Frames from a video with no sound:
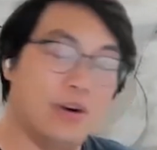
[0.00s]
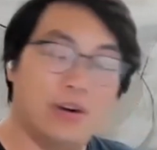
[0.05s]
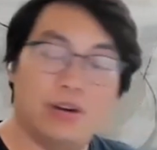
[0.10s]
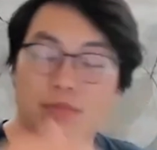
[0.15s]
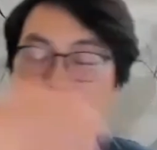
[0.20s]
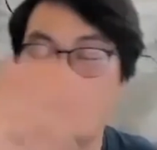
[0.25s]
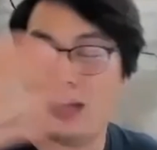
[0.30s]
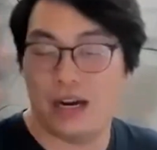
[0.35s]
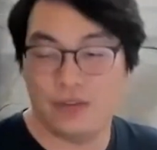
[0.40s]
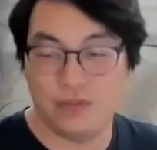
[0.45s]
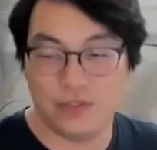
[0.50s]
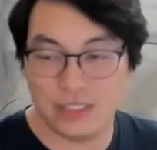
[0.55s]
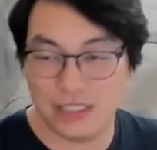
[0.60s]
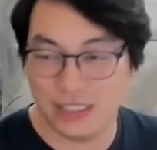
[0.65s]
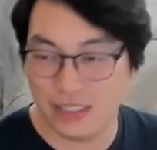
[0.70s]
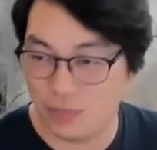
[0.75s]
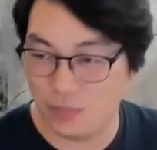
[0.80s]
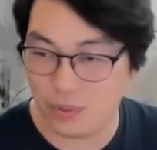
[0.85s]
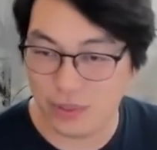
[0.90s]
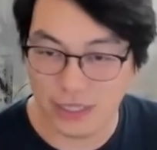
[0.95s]
Or I've
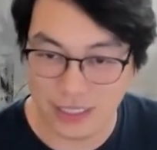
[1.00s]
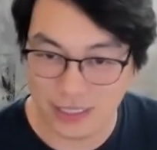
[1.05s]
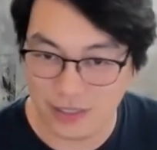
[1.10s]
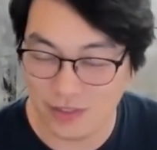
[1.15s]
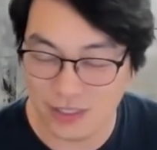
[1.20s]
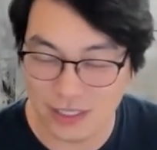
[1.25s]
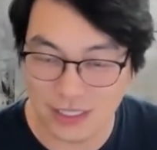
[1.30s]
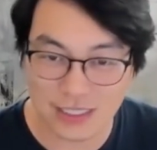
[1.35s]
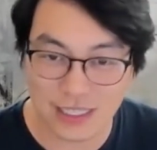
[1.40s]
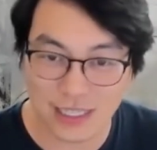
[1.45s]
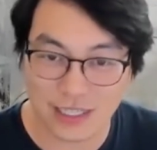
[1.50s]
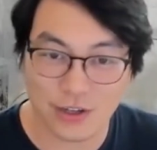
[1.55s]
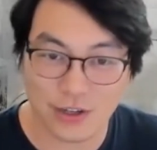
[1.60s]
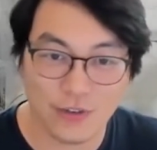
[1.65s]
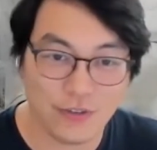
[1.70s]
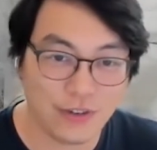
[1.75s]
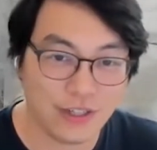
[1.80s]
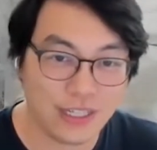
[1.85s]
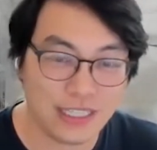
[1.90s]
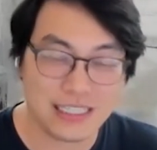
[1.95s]
seen plenty of these that go
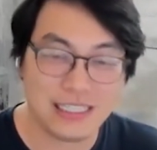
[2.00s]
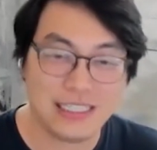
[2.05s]
for like